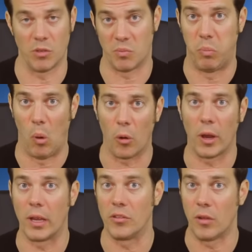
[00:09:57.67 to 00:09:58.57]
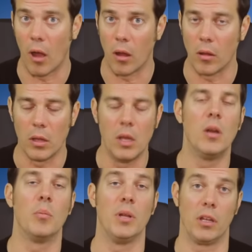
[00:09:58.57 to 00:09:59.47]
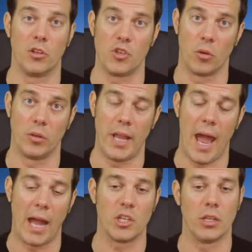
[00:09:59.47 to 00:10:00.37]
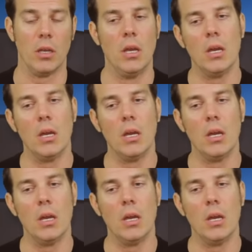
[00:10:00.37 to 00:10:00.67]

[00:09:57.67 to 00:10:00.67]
It was boring and dull, but he controlled the action.